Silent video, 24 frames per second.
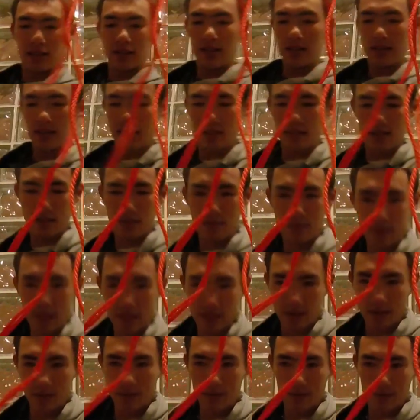this is gonna be
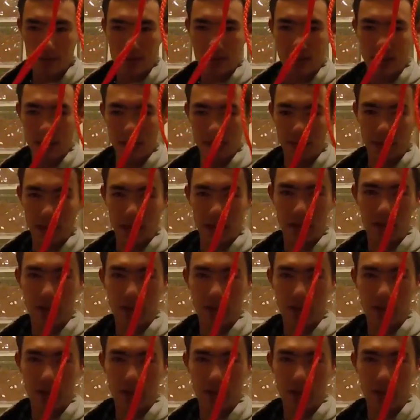the stuff that